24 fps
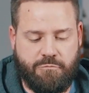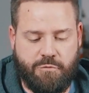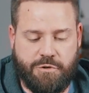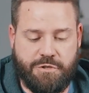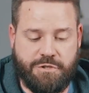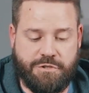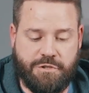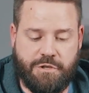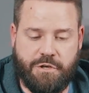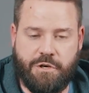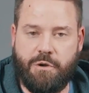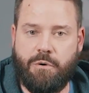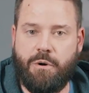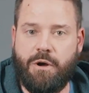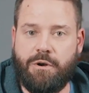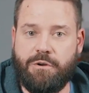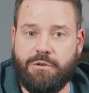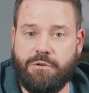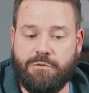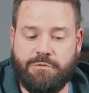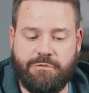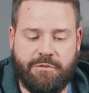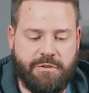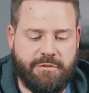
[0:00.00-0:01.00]
we're just gonna go out
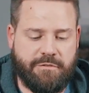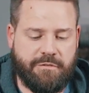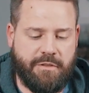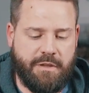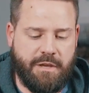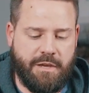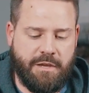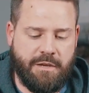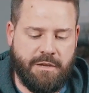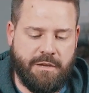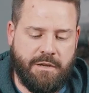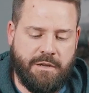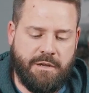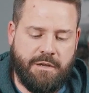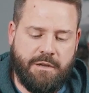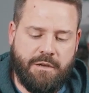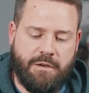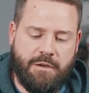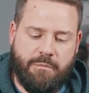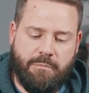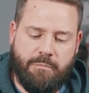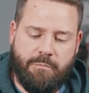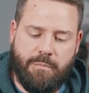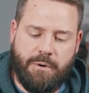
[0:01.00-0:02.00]
and use this thing.
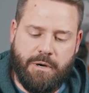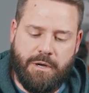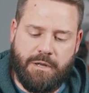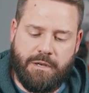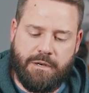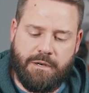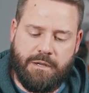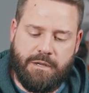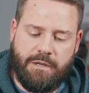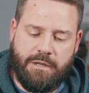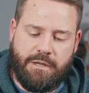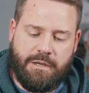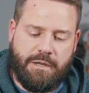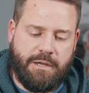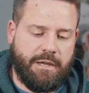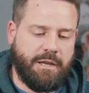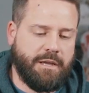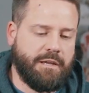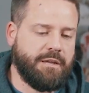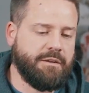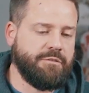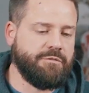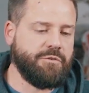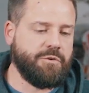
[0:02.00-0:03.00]
But
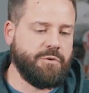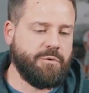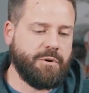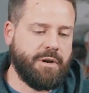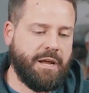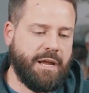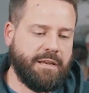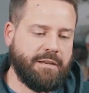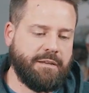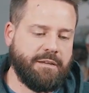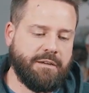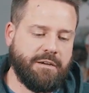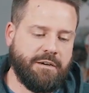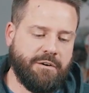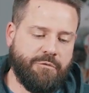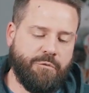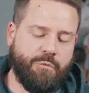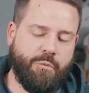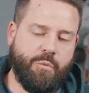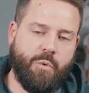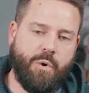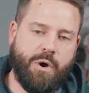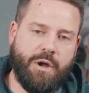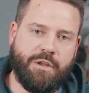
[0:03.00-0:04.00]
it gives you an idea
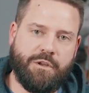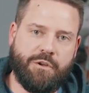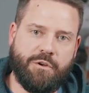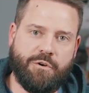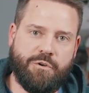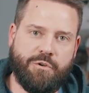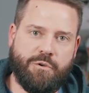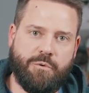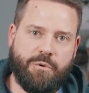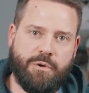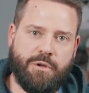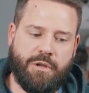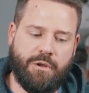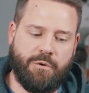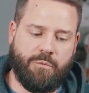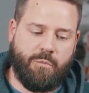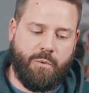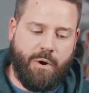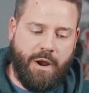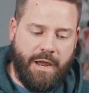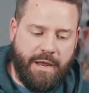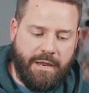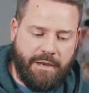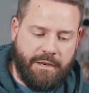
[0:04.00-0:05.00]
of what you're doing
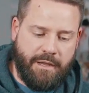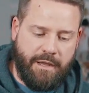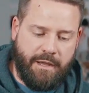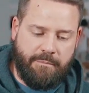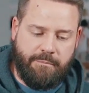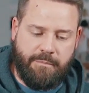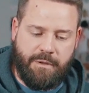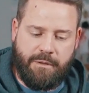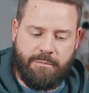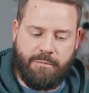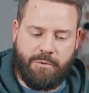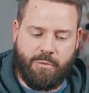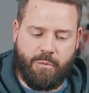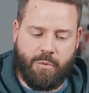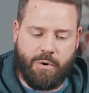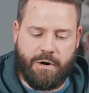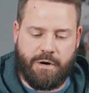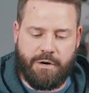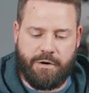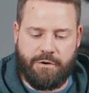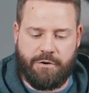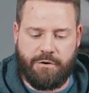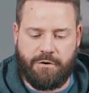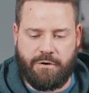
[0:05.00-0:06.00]
right and maybe
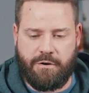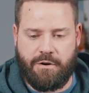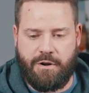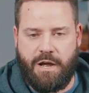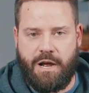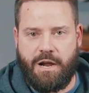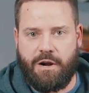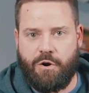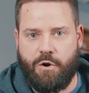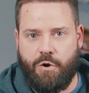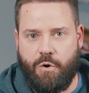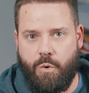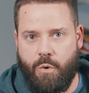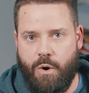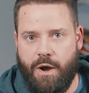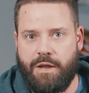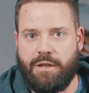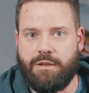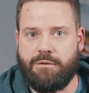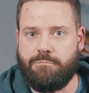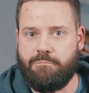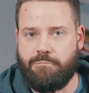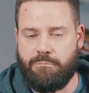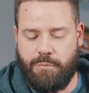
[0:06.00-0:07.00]
where you're not
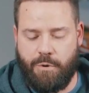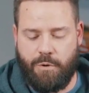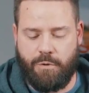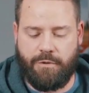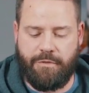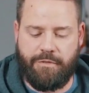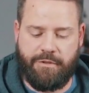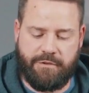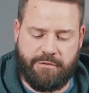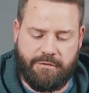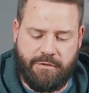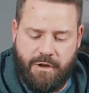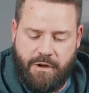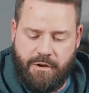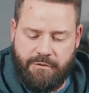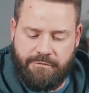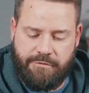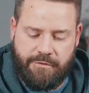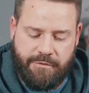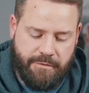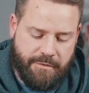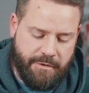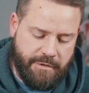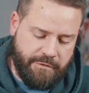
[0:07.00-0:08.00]
quite pulling this off.
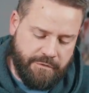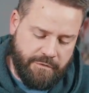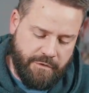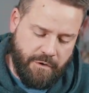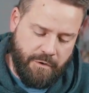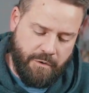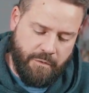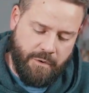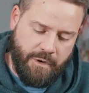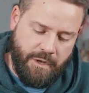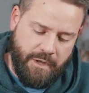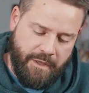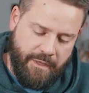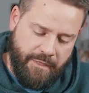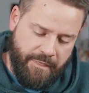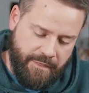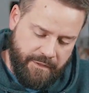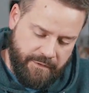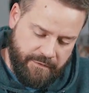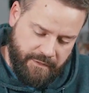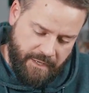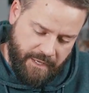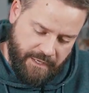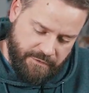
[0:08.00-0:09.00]
So
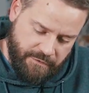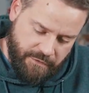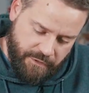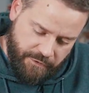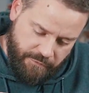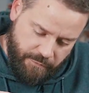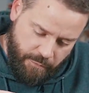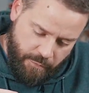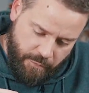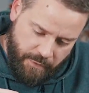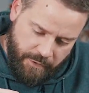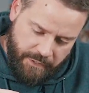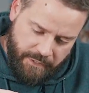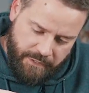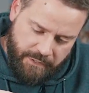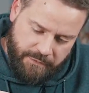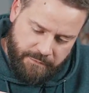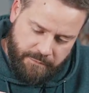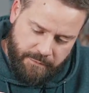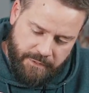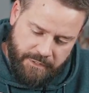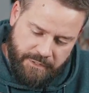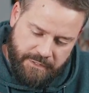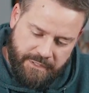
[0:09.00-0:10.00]
this edge looks
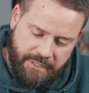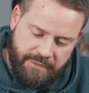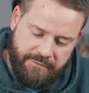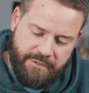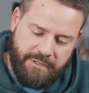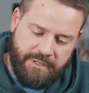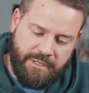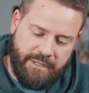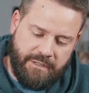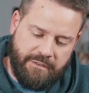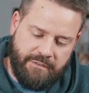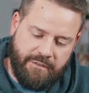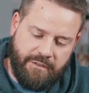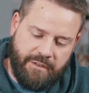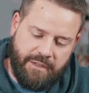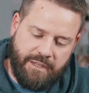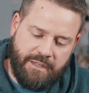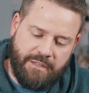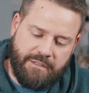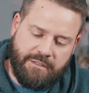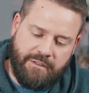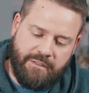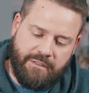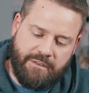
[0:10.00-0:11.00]
real even until I
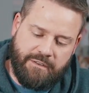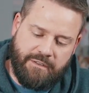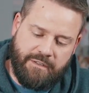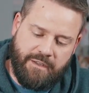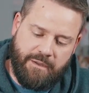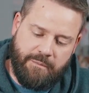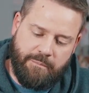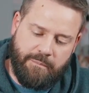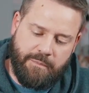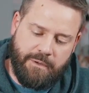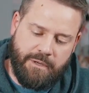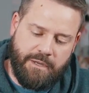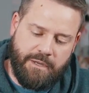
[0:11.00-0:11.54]
get to the tip.